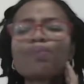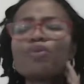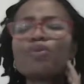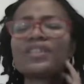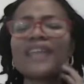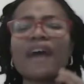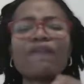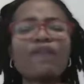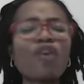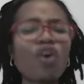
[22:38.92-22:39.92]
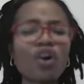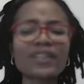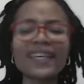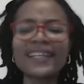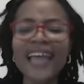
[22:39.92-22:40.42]
put their focus
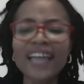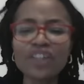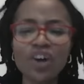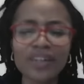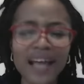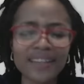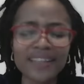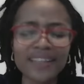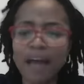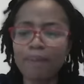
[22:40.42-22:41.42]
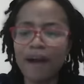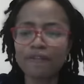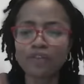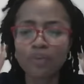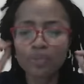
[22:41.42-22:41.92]
in any other thing apart
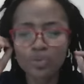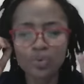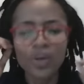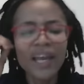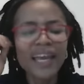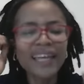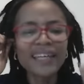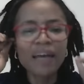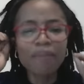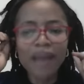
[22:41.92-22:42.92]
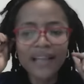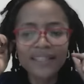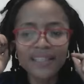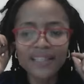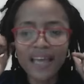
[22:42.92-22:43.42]
from you in the
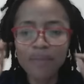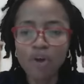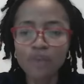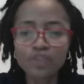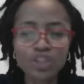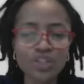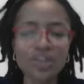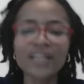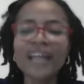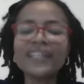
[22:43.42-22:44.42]
mighty name of Jesus.